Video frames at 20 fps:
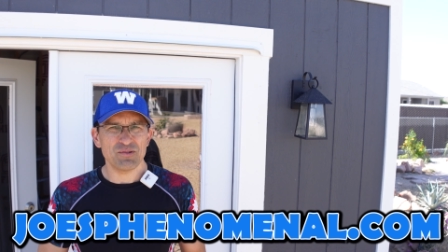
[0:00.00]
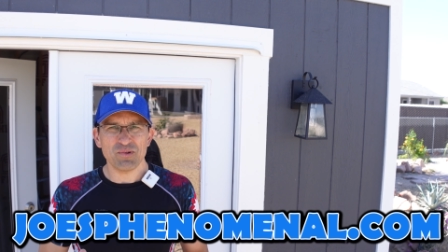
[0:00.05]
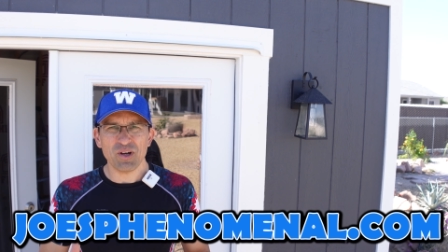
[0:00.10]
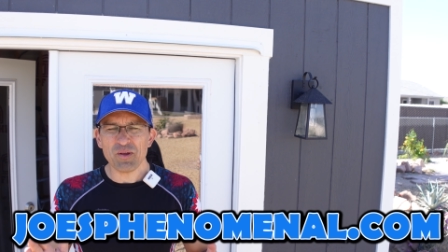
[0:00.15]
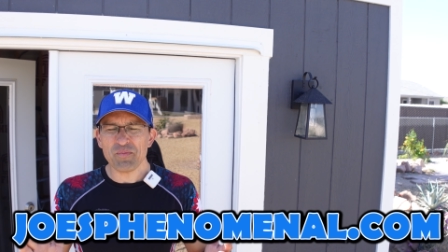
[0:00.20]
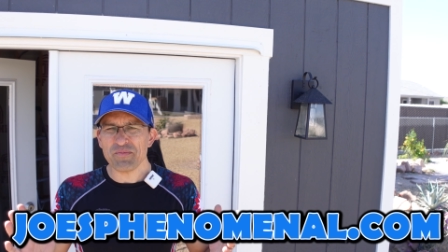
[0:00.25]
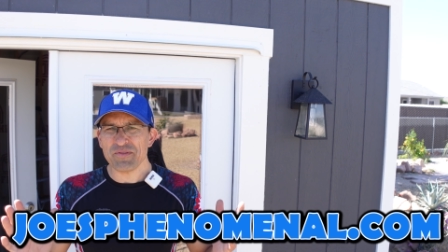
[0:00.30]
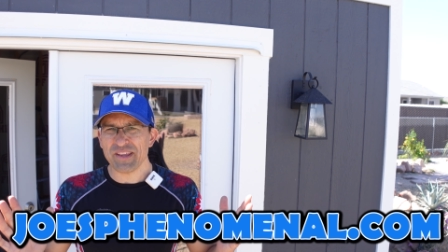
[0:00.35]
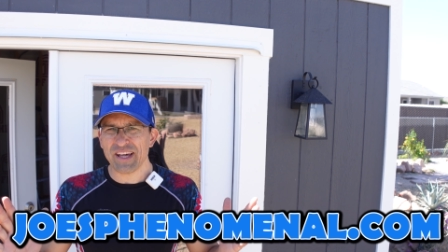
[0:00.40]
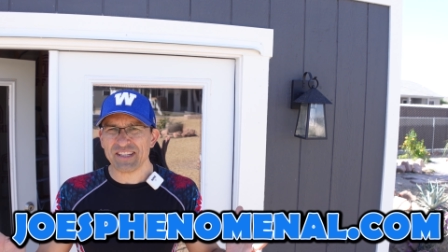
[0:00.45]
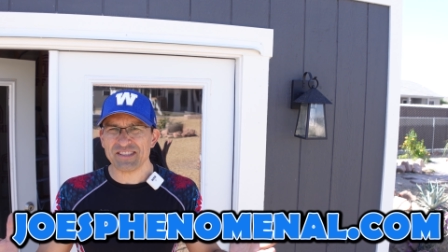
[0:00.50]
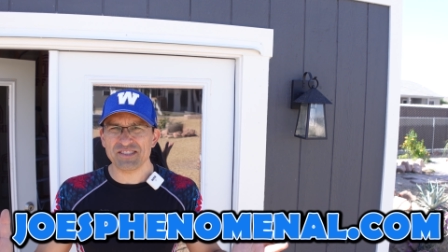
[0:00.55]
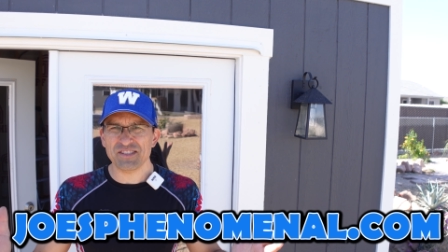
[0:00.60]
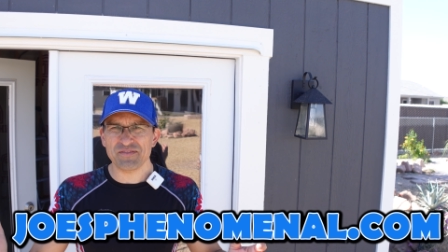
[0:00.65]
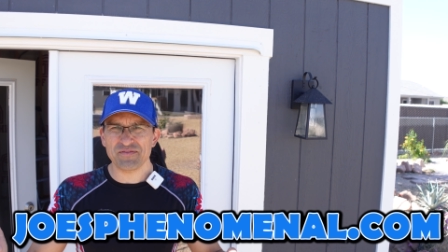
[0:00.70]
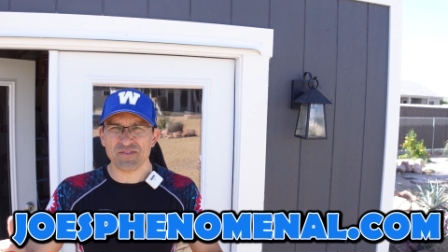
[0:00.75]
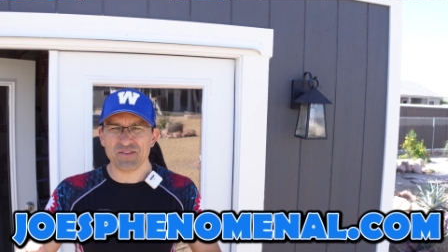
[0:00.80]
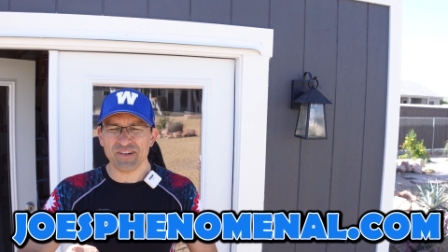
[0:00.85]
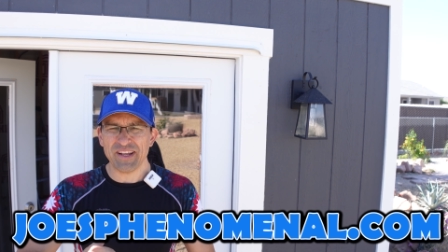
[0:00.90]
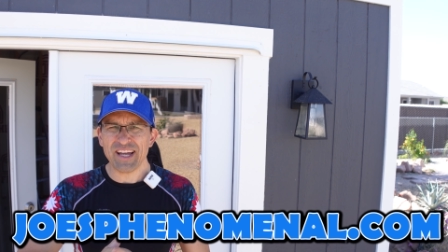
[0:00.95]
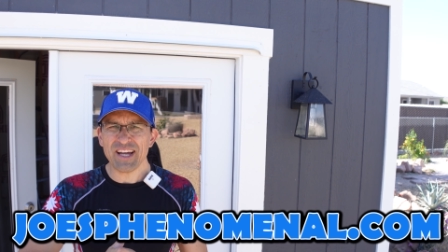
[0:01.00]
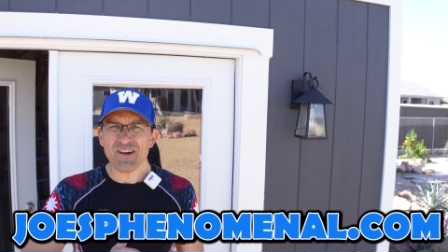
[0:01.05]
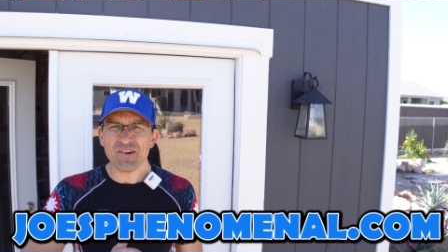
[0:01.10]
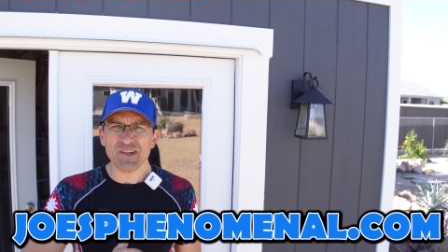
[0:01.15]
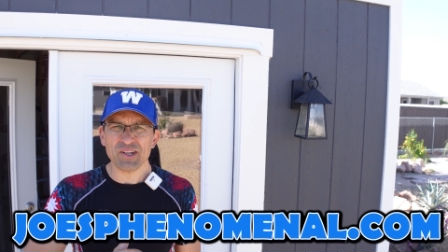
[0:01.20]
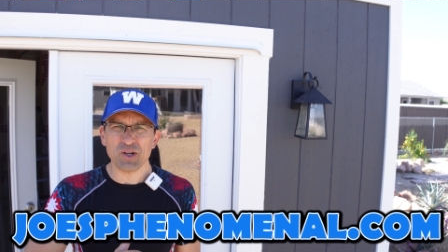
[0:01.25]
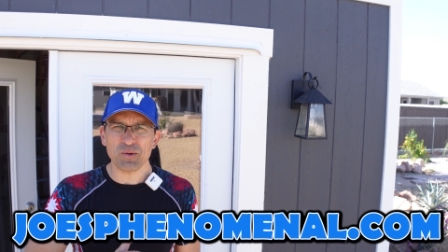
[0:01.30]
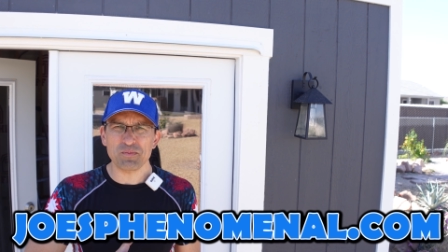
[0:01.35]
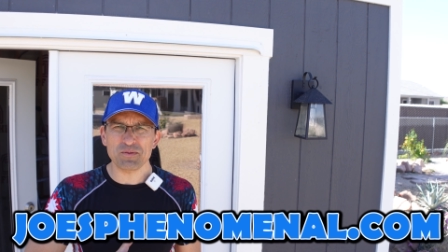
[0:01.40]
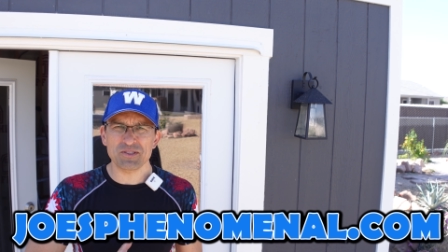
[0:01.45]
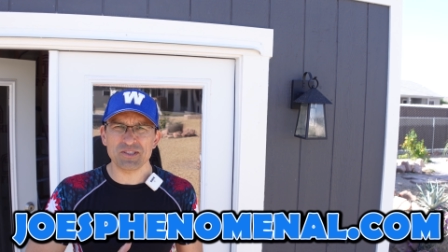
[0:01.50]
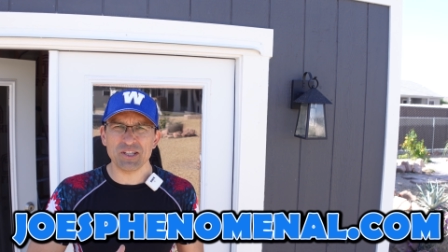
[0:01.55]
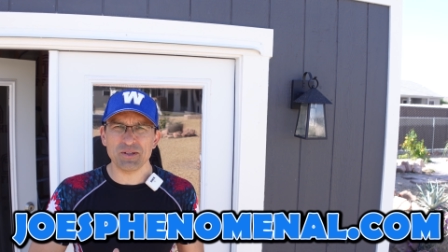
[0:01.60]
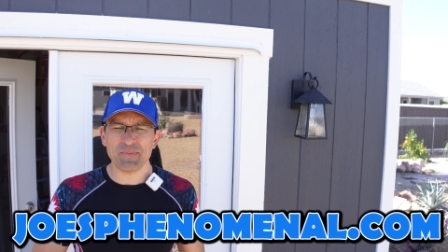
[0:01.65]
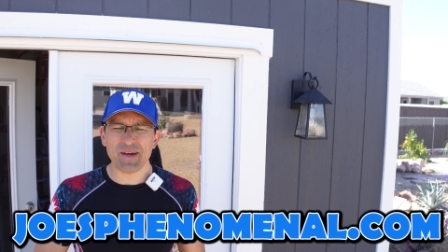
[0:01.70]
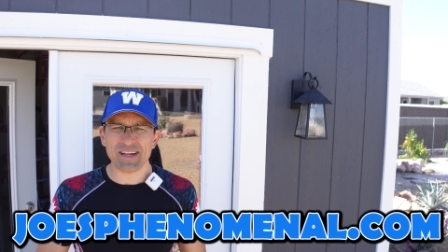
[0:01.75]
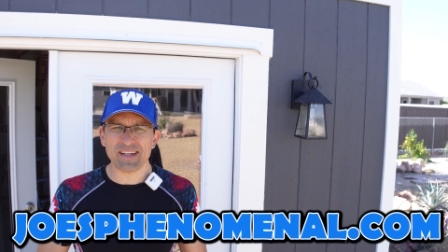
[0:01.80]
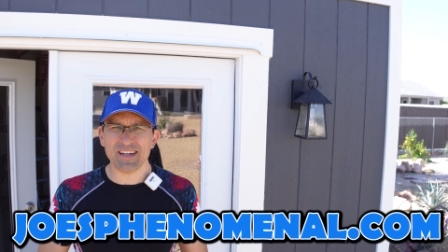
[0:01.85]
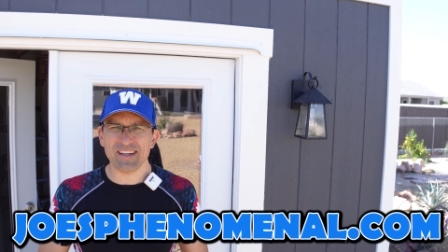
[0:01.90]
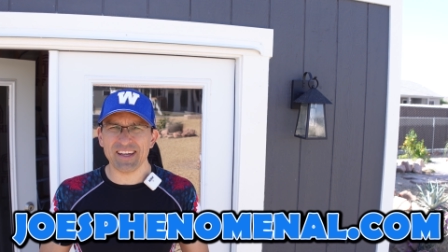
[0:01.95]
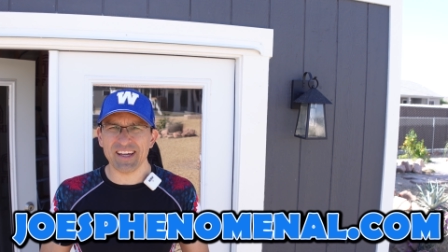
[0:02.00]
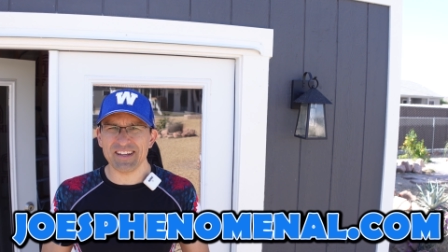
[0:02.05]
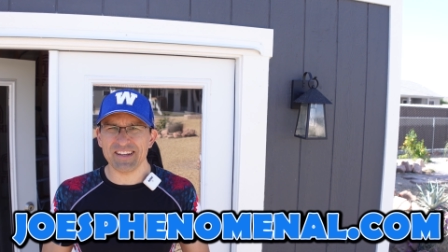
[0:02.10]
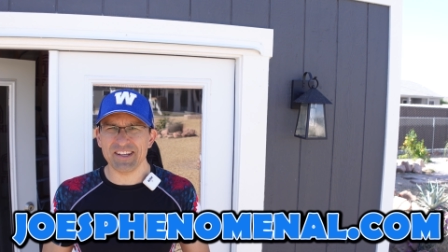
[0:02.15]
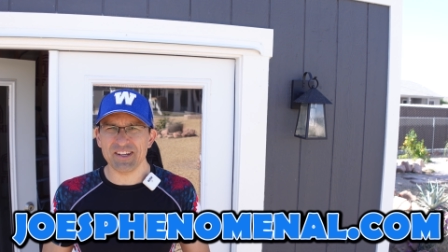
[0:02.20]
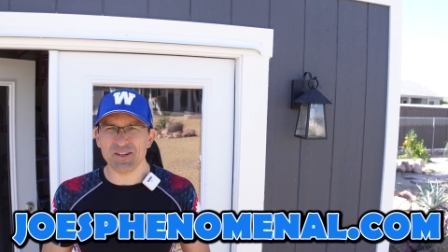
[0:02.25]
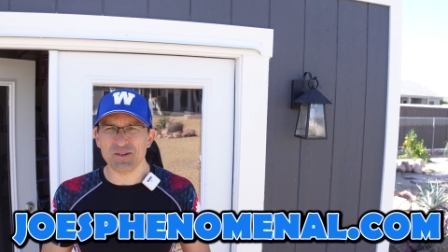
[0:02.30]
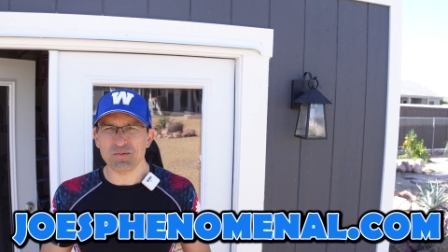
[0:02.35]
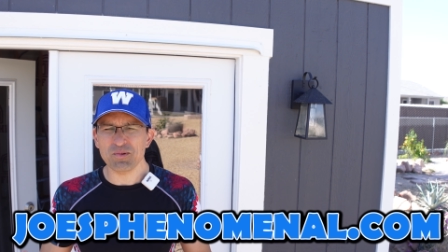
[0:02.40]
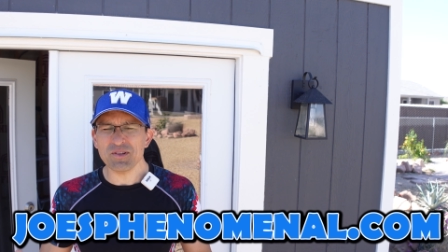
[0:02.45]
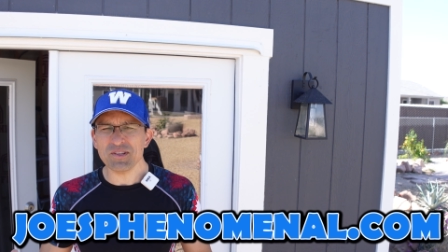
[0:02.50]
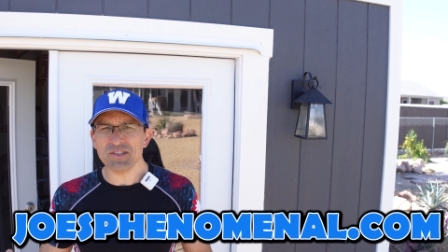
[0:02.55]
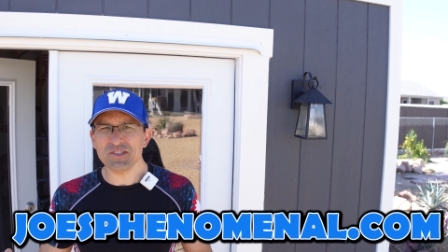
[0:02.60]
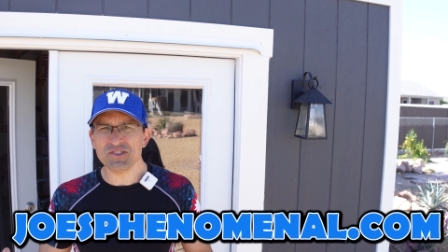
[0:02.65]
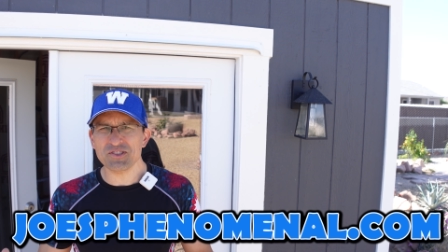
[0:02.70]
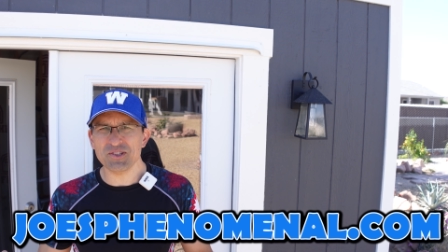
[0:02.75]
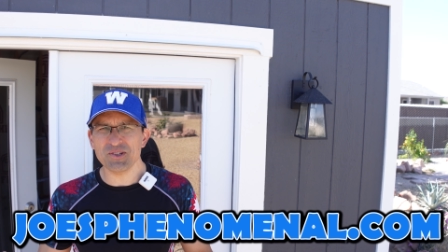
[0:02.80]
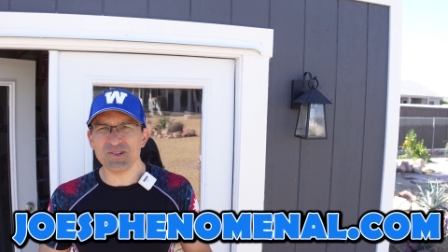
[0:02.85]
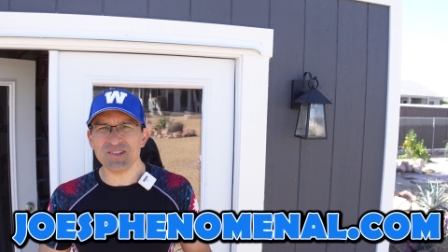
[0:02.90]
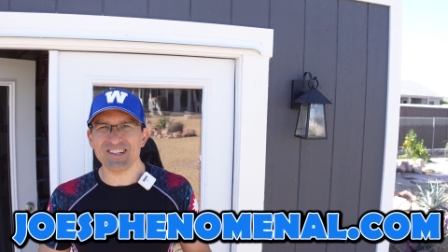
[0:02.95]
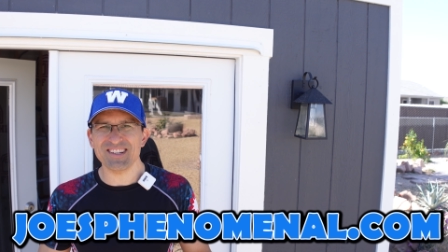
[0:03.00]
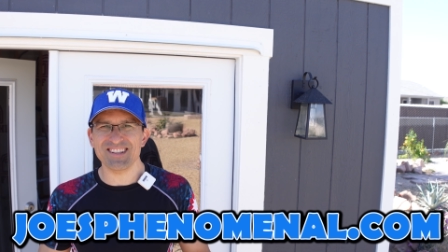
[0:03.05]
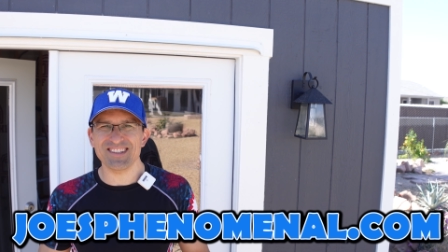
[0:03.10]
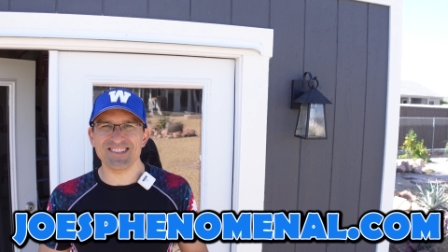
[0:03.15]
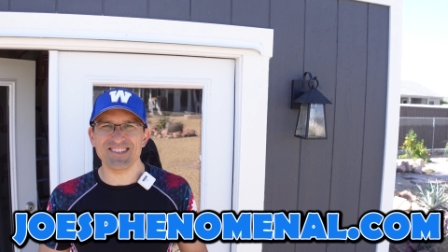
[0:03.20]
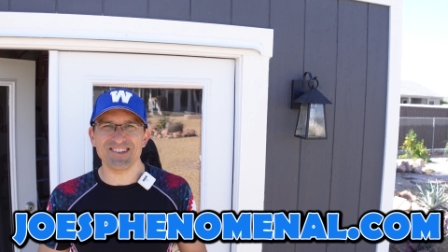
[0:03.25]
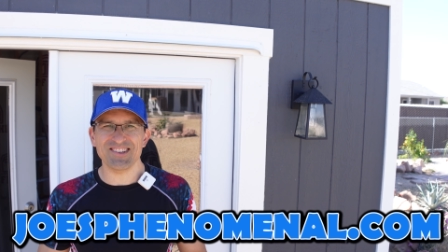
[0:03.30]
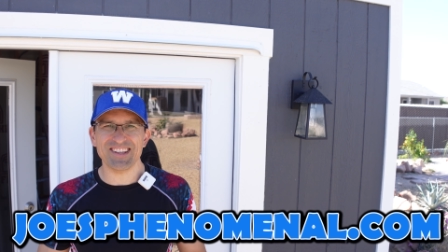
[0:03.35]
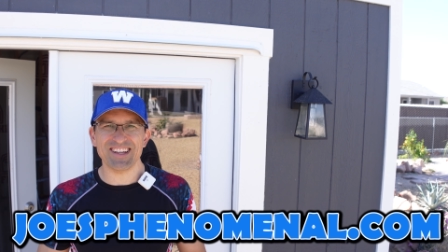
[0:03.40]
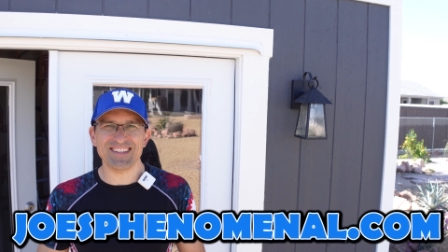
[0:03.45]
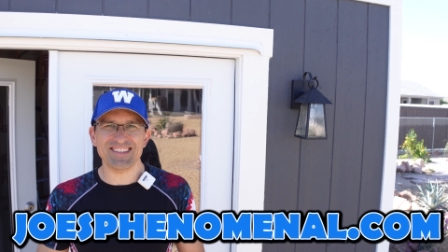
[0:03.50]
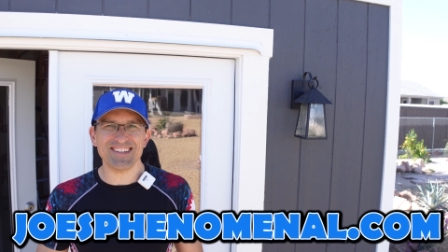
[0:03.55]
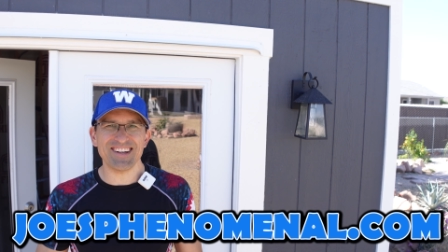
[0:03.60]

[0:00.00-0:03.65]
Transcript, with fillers: Well, that's it for now. I hope to see you back again here really soon, and until that